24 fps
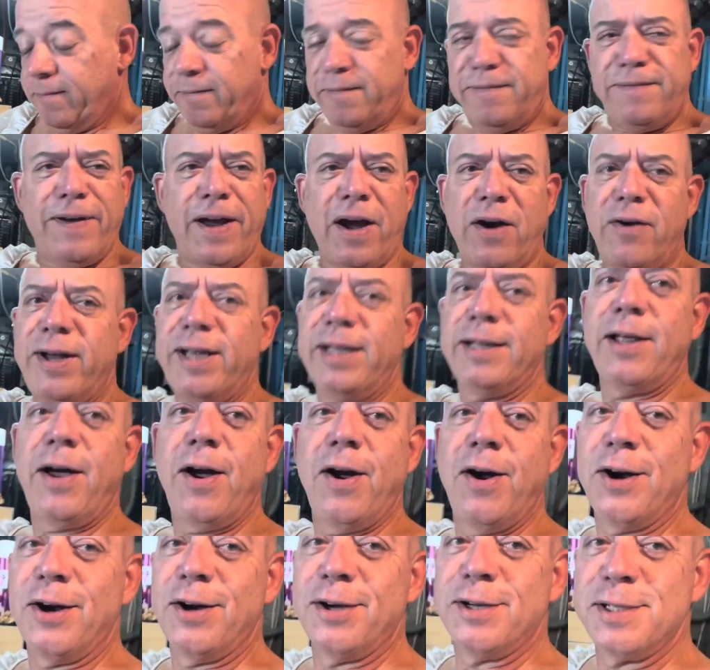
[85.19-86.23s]
very
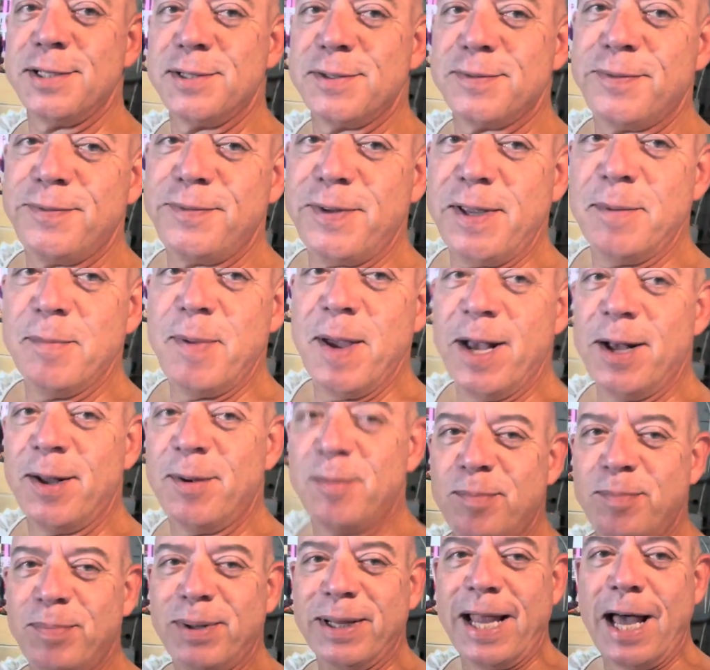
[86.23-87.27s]
large
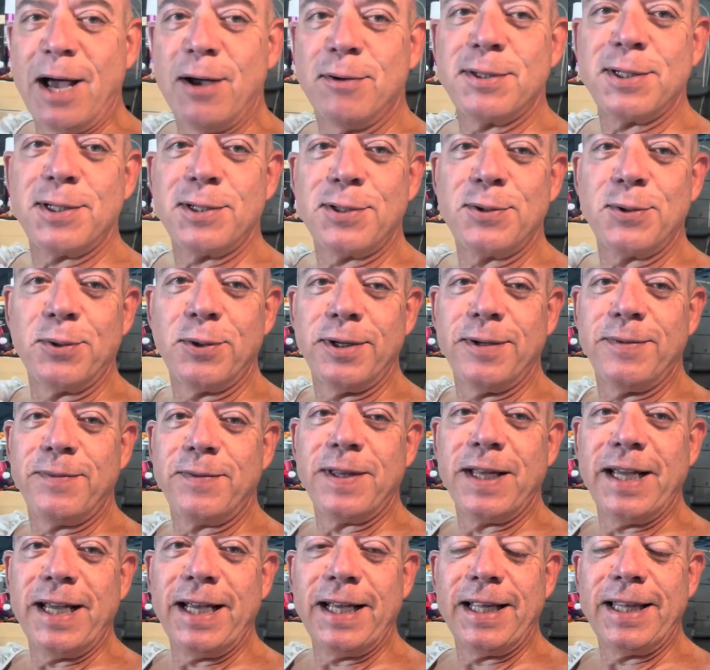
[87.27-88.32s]
female blouse sort of
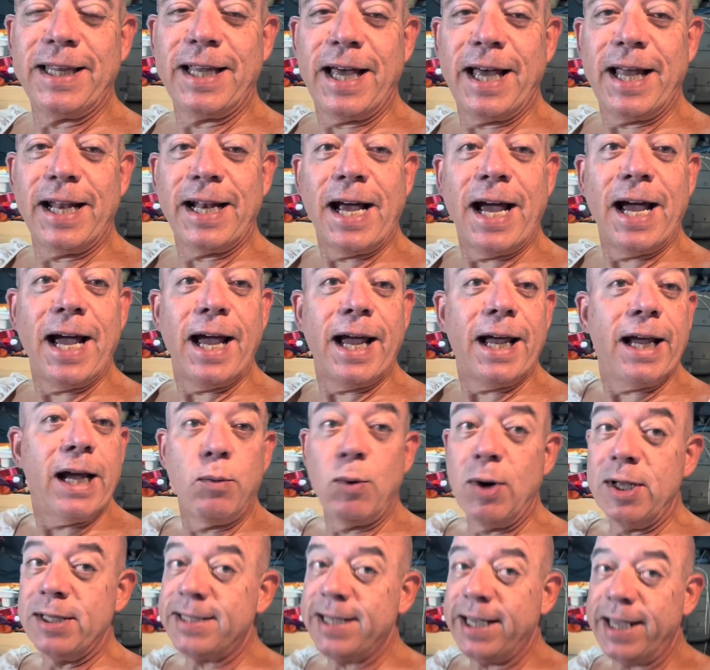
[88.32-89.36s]
thing that I
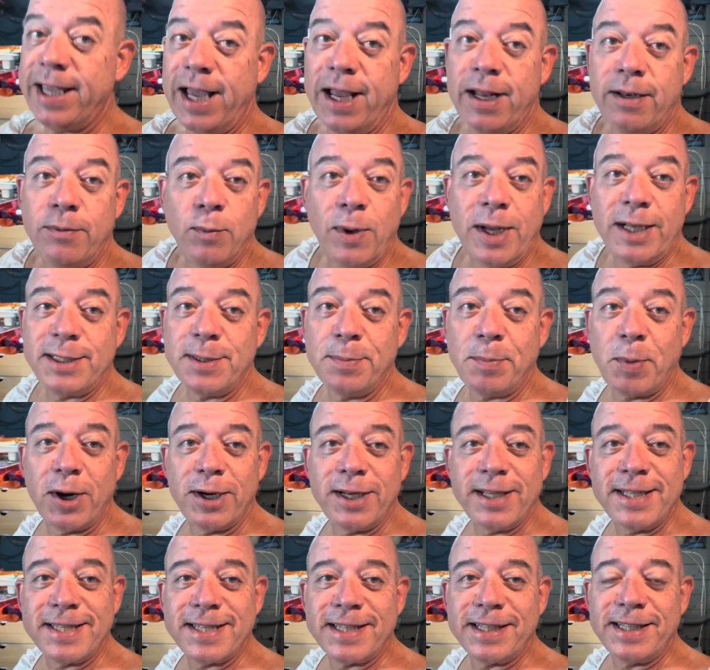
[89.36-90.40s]
once again went to
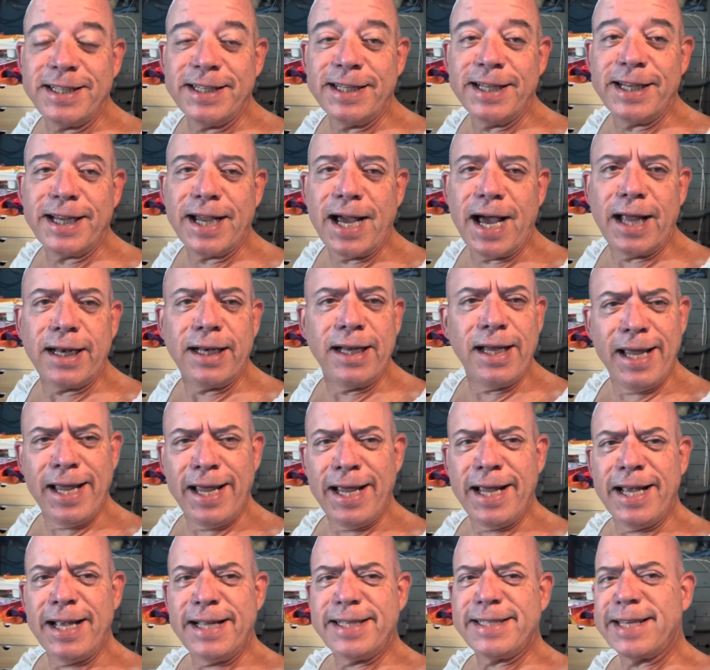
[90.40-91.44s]
Party City and got.
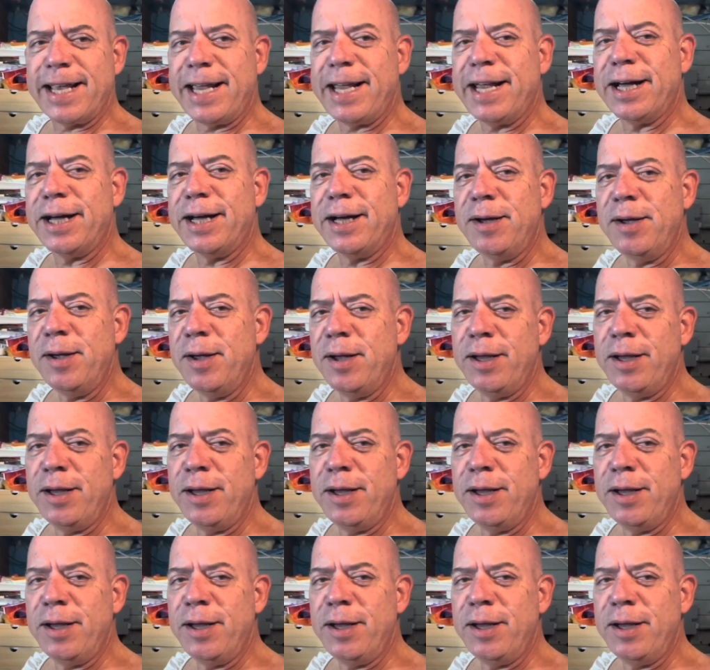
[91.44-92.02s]
It's like a